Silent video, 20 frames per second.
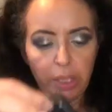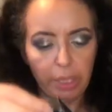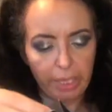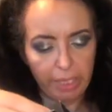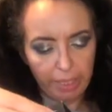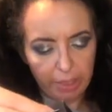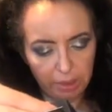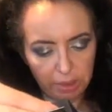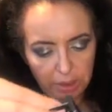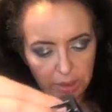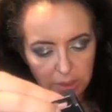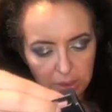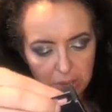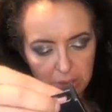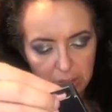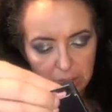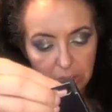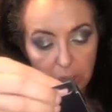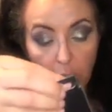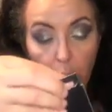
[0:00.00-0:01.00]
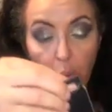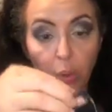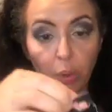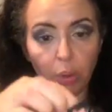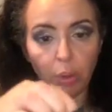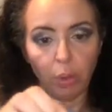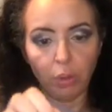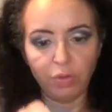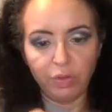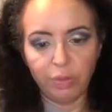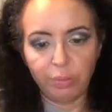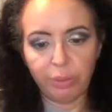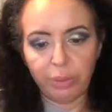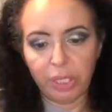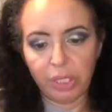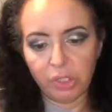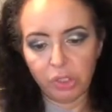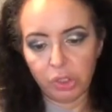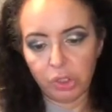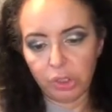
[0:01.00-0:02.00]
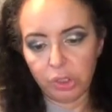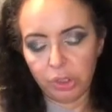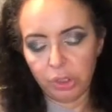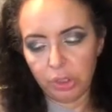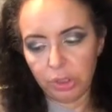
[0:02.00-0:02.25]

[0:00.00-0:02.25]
and this is an all over brush.